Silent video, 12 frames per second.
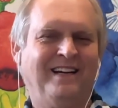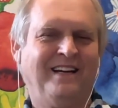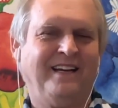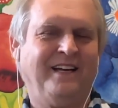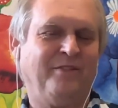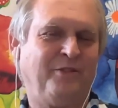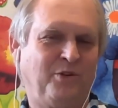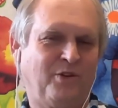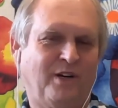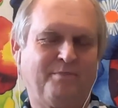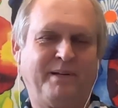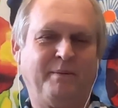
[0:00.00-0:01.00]
If you
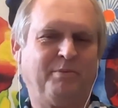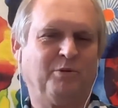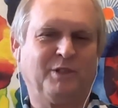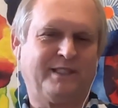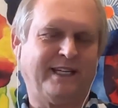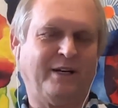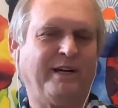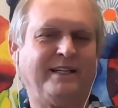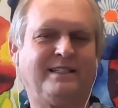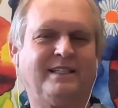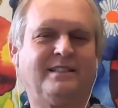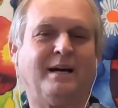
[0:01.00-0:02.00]
thought people were, say,
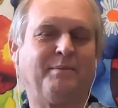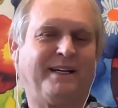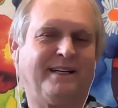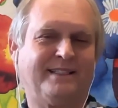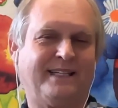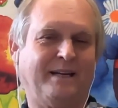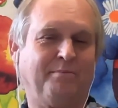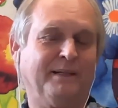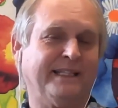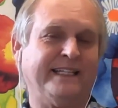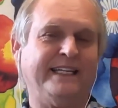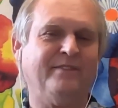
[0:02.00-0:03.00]
racist not because they
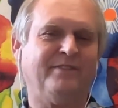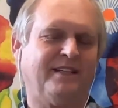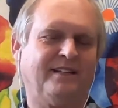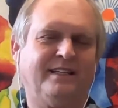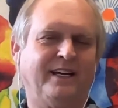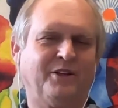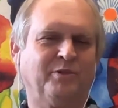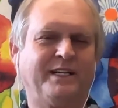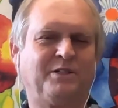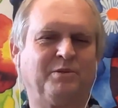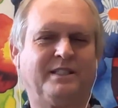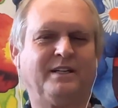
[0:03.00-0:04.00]
believed the other
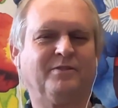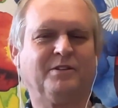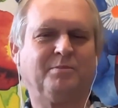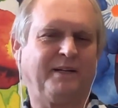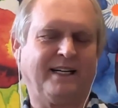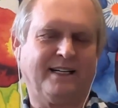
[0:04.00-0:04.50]
race was different,